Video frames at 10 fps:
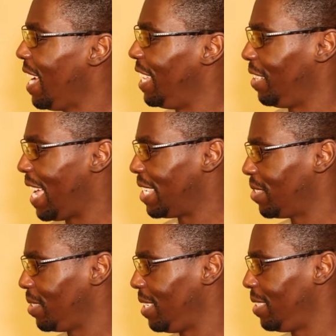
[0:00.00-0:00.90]
And
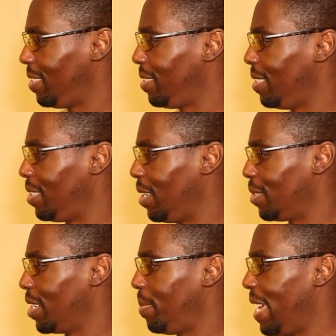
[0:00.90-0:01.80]
lastly, the
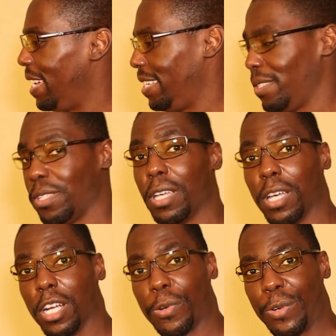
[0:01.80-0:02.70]
telescope has
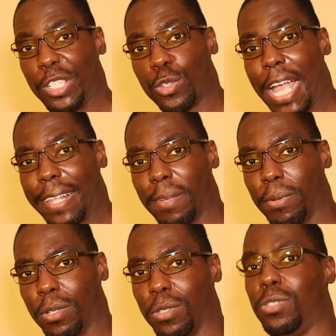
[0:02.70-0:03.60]
a
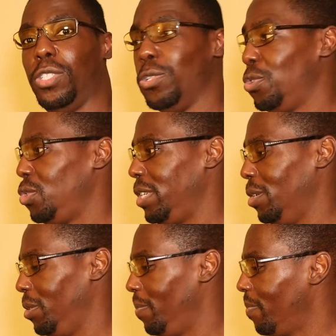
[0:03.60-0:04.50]
retractable dew
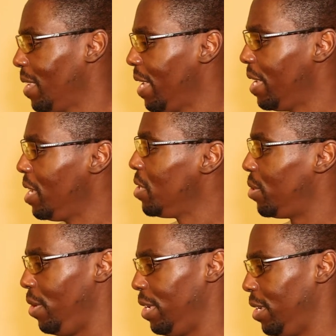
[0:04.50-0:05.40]
shield.
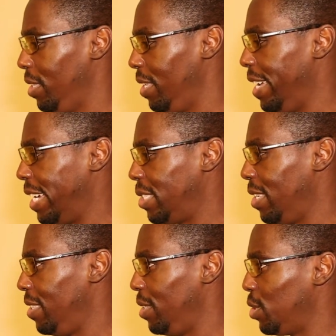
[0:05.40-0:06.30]
So you can
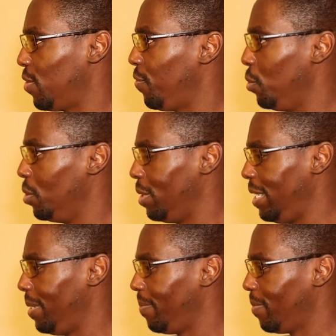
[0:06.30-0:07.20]
extend this
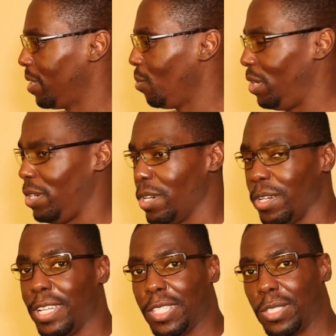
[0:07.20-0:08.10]
fully when you're
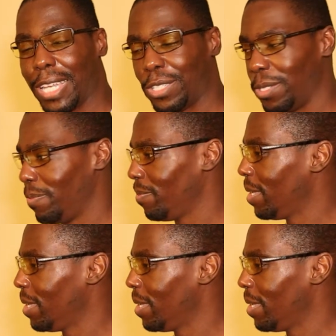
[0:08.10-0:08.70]
in session